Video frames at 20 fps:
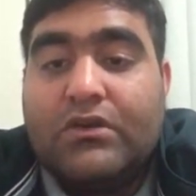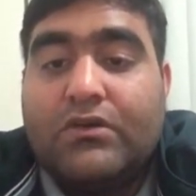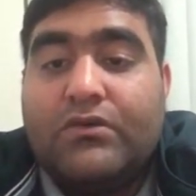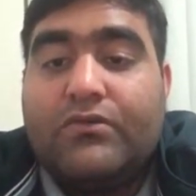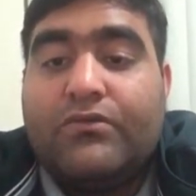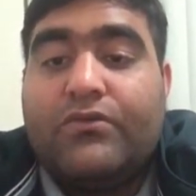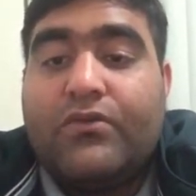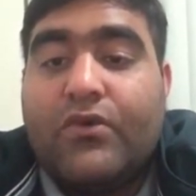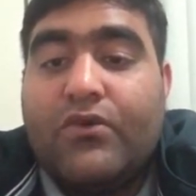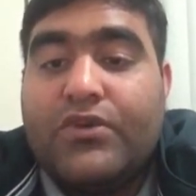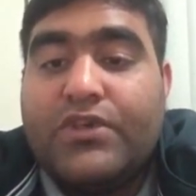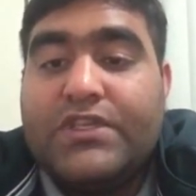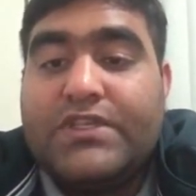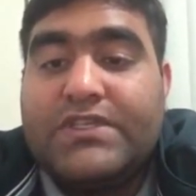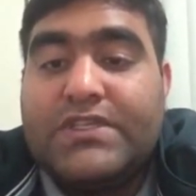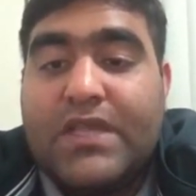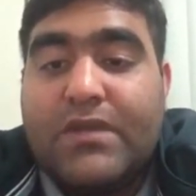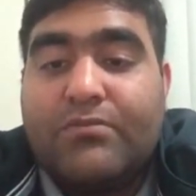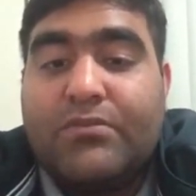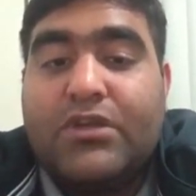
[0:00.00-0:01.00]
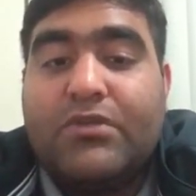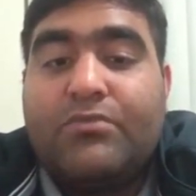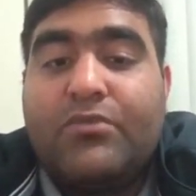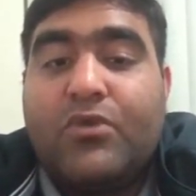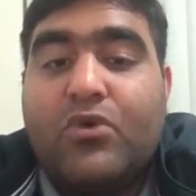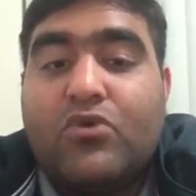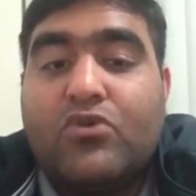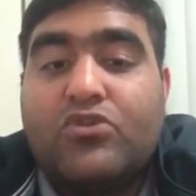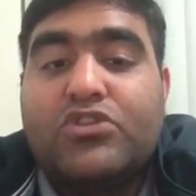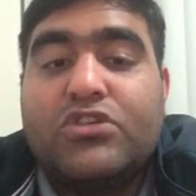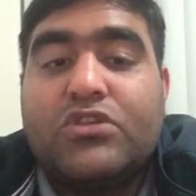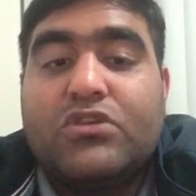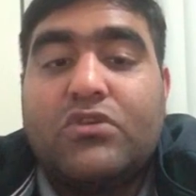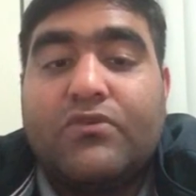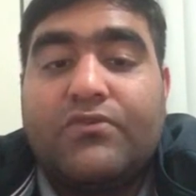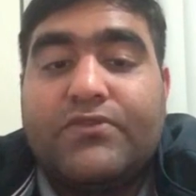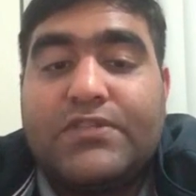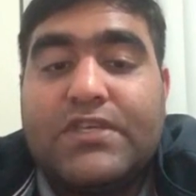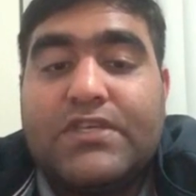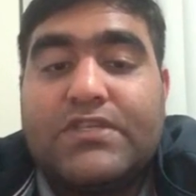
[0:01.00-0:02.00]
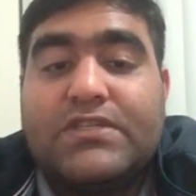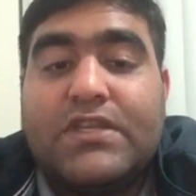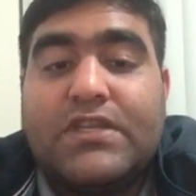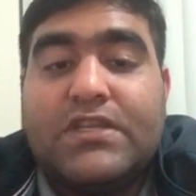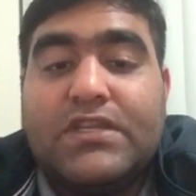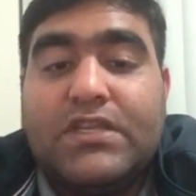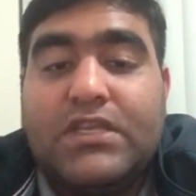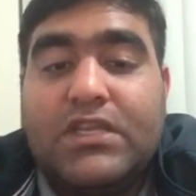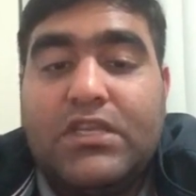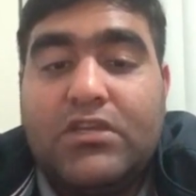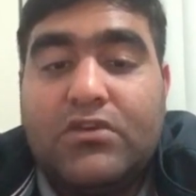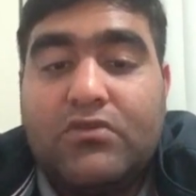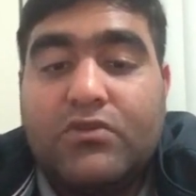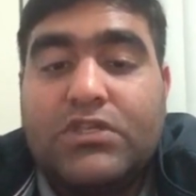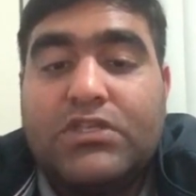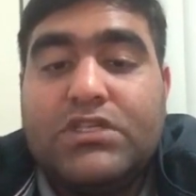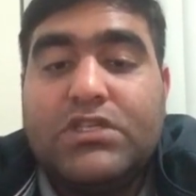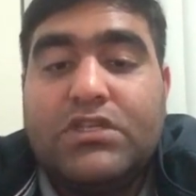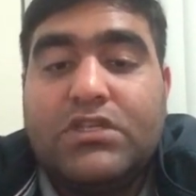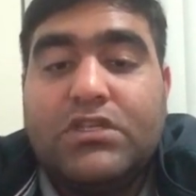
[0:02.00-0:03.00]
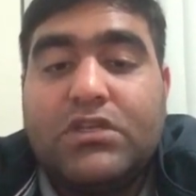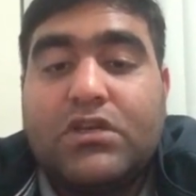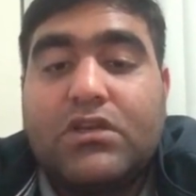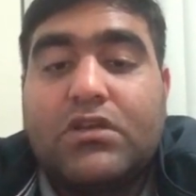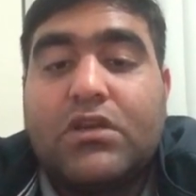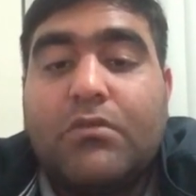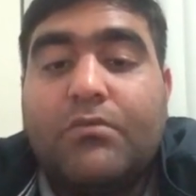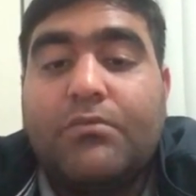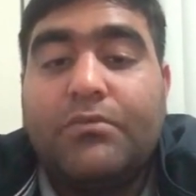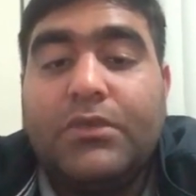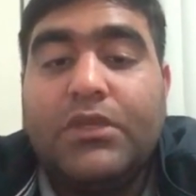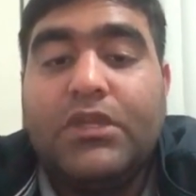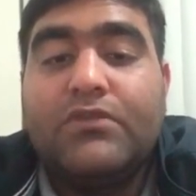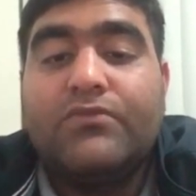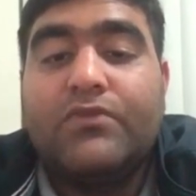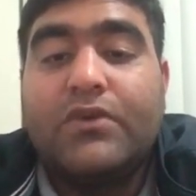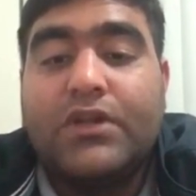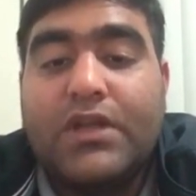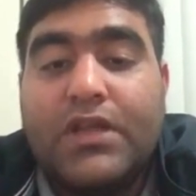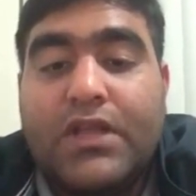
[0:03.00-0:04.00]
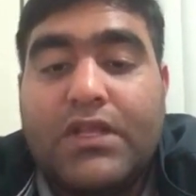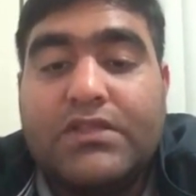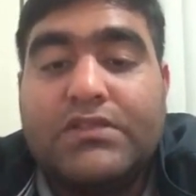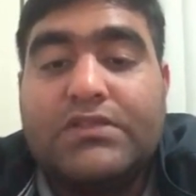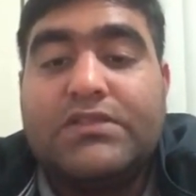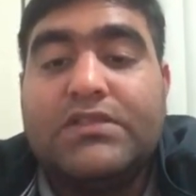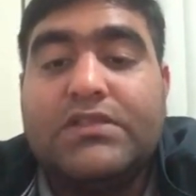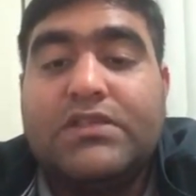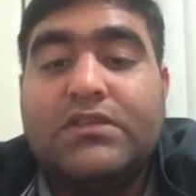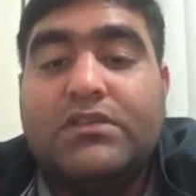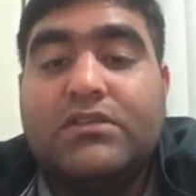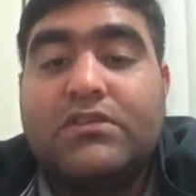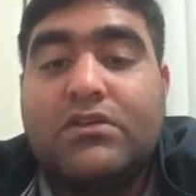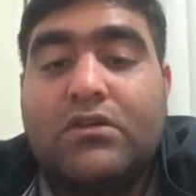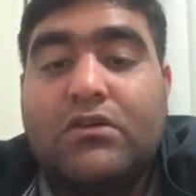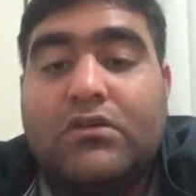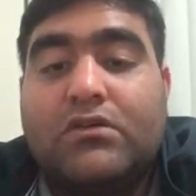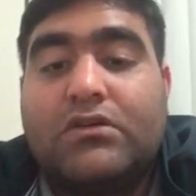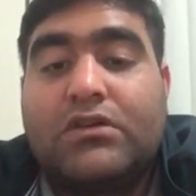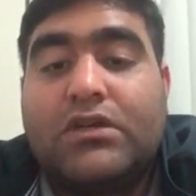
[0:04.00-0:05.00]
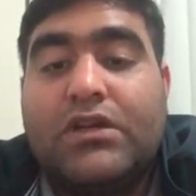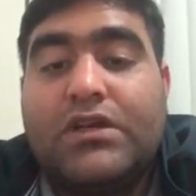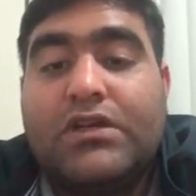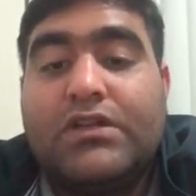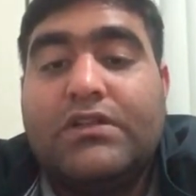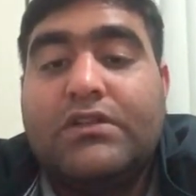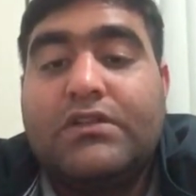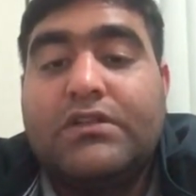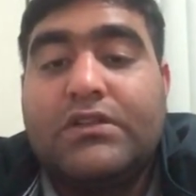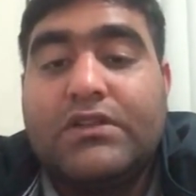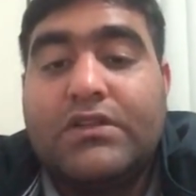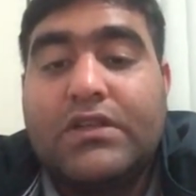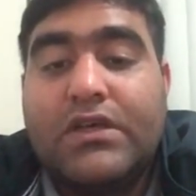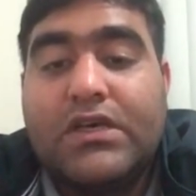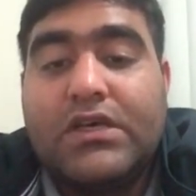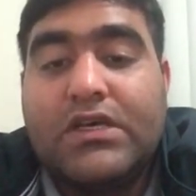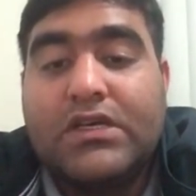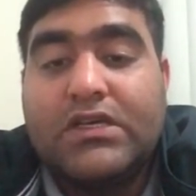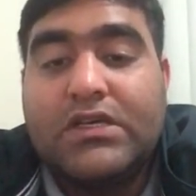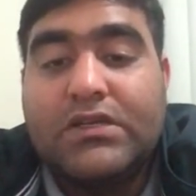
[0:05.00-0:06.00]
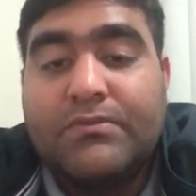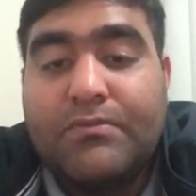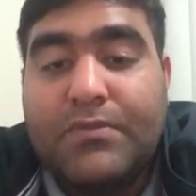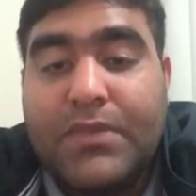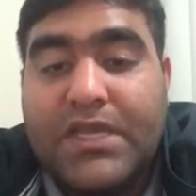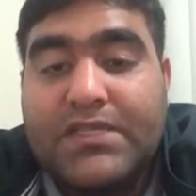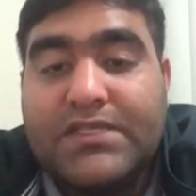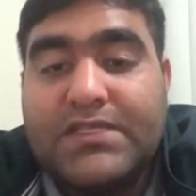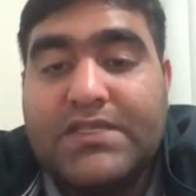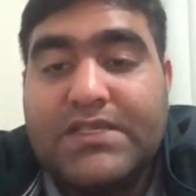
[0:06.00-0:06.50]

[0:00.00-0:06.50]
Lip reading: for example, portion of debt and equity in a company financing. All right, the best